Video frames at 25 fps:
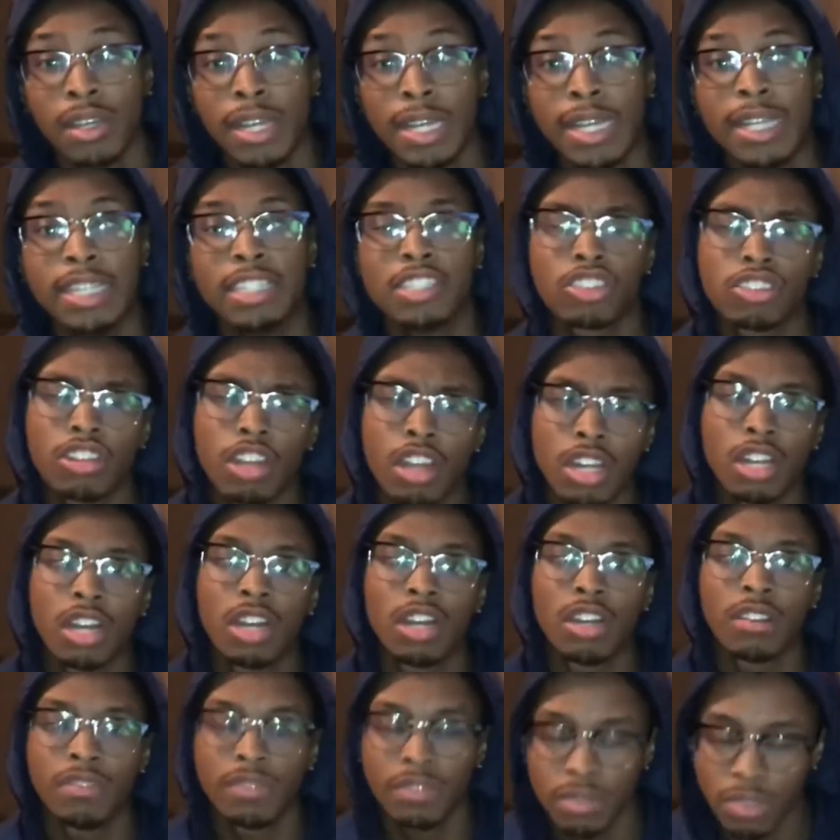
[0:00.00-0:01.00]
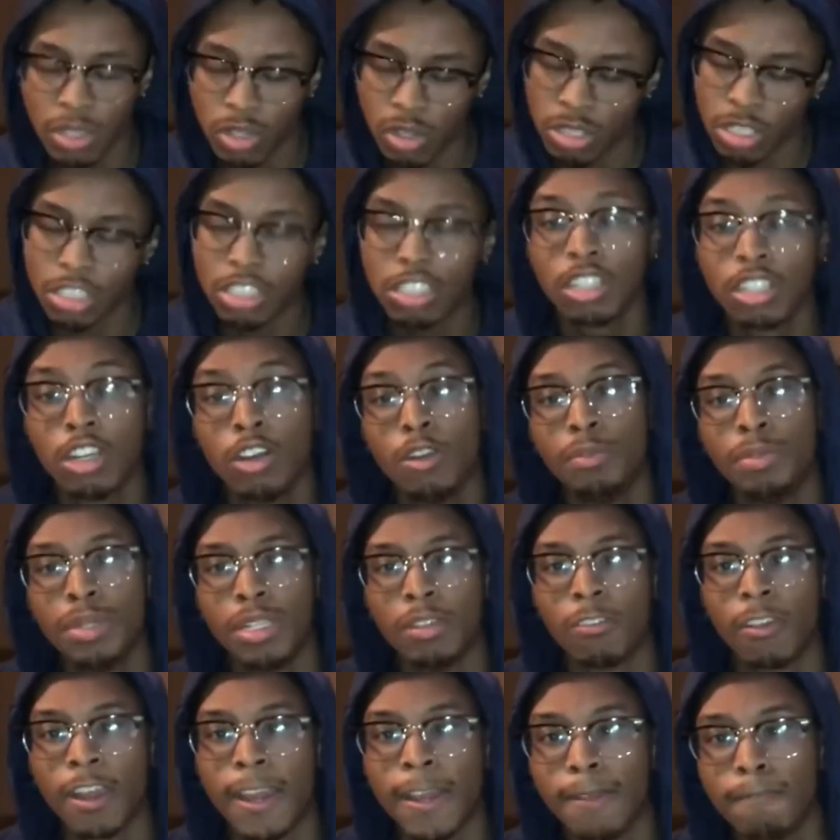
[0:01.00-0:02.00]
He started off on a slow beat,
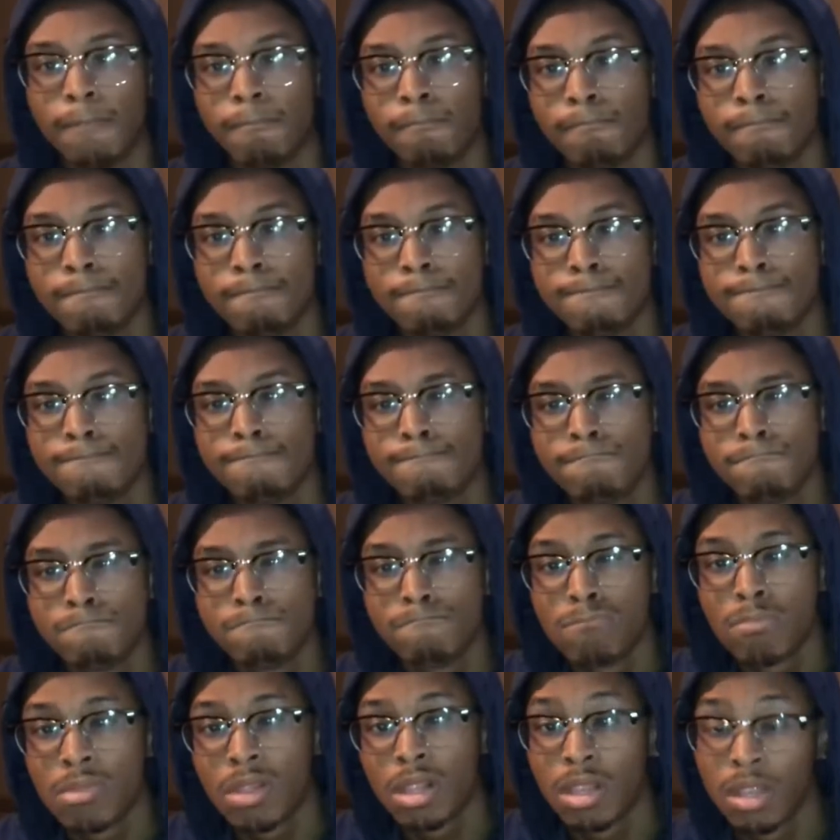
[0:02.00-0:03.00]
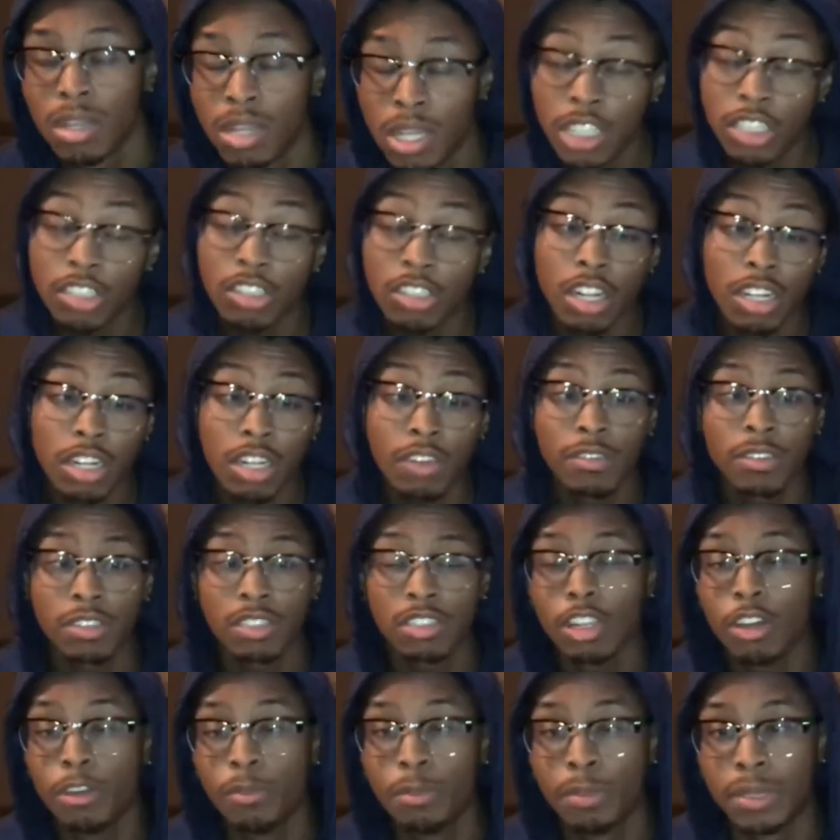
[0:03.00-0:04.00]
right? He started off on a
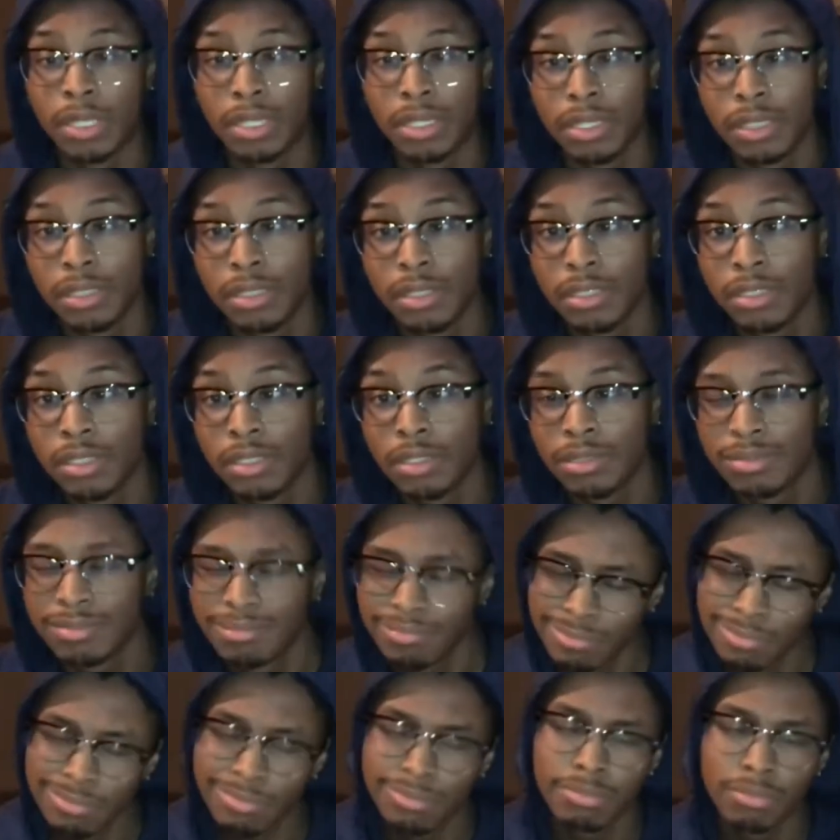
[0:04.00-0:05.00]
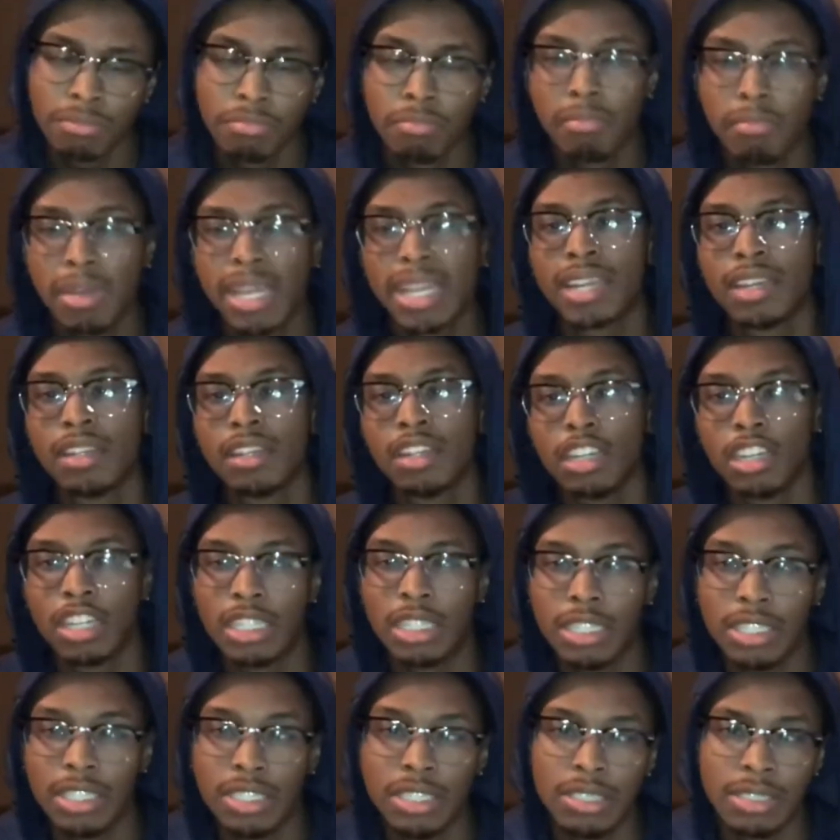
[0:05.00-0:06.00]
slow beat. Make it look
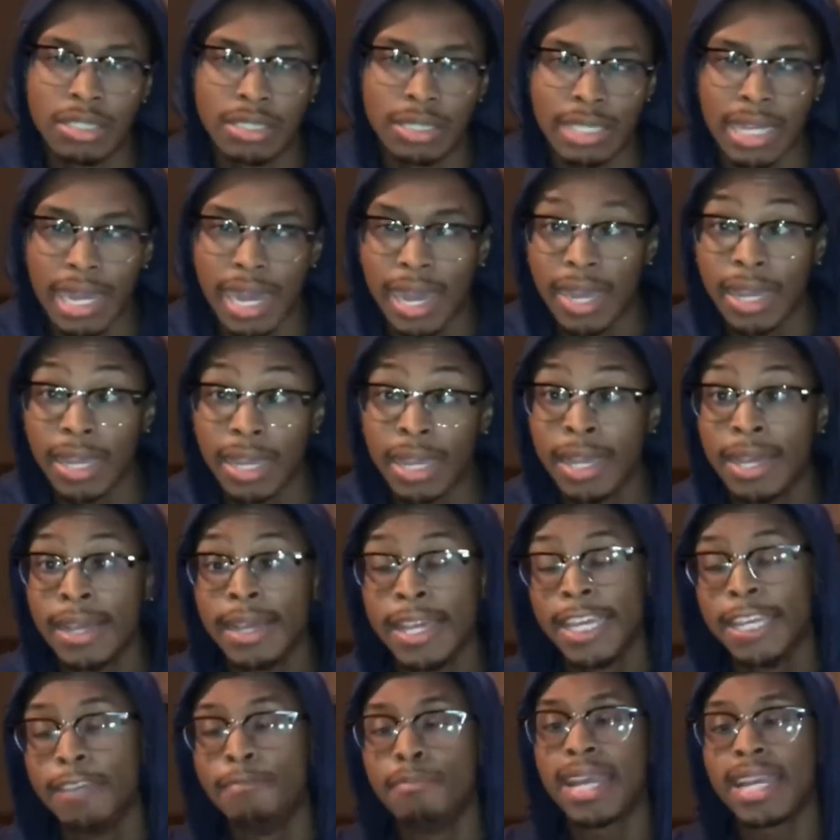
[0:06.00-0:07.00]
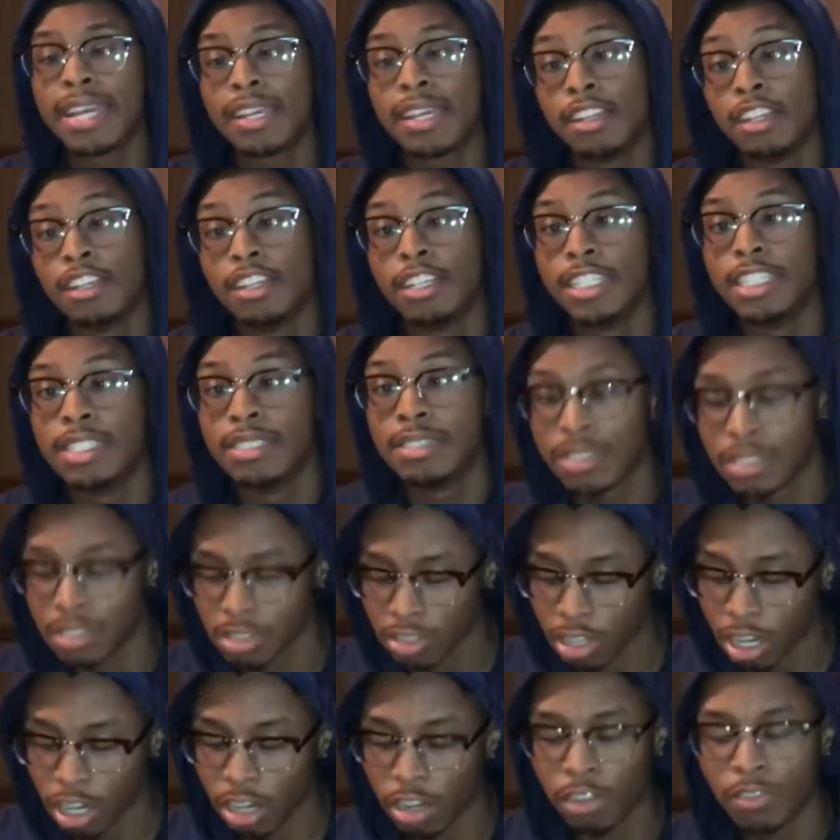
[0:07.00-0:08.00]
easy, alright? He make it look easy,
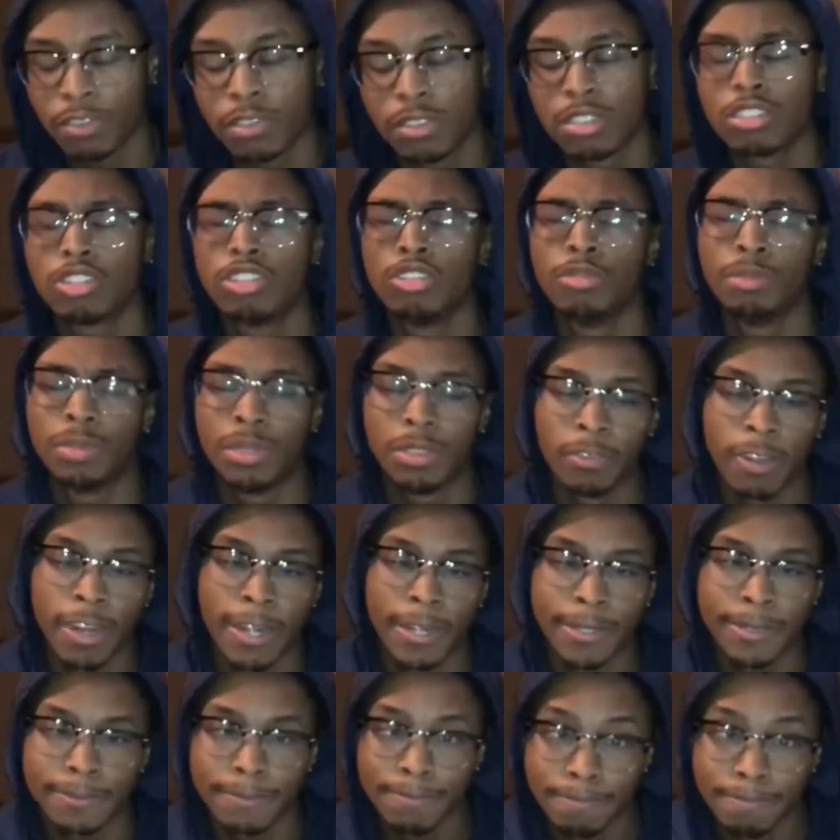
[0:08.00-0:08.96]
start off on a slow beat, right?